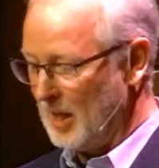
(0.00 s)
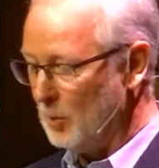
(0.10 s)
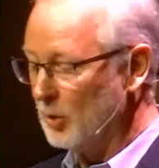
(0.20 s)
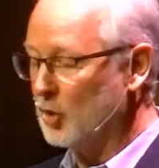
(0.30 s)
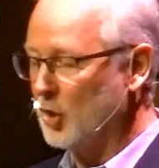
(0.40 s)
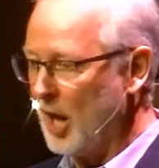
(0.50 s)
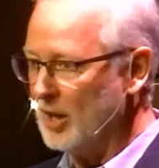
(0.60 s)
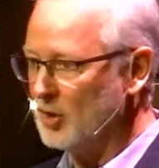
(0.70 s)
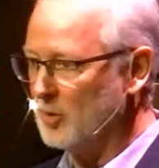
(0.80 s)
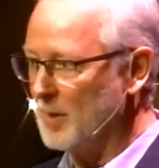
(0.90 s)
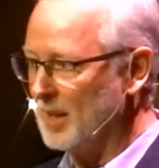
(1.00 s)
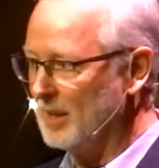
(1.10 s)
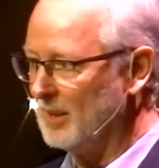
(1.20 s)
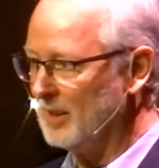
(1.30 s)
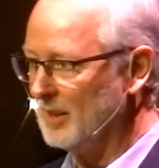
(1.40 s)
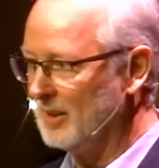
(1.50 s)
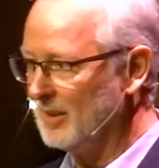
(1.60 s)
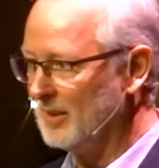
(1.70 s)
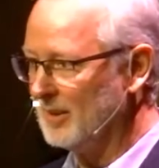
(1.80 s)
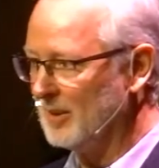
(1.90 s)
will change me
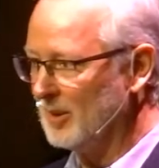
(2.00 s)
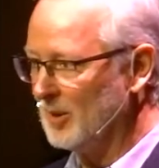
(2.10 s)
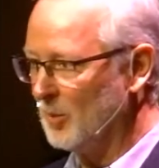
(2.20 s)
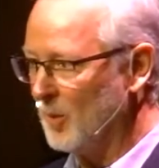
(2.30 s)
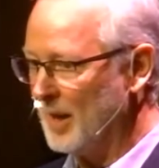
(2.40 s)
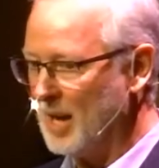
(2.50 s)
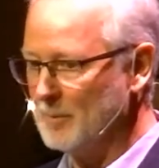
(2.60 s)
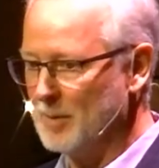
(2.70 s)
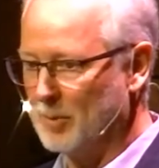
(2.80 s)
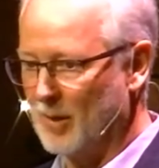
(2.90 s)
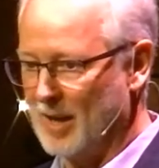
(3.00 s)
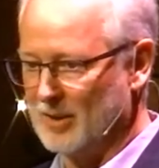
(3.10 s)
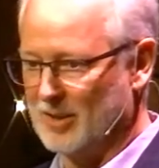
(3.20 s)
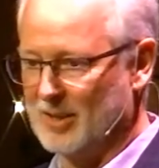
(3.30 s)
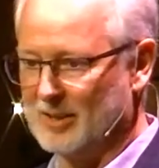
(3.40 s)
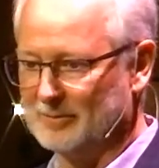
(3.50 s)
when I'm depressed.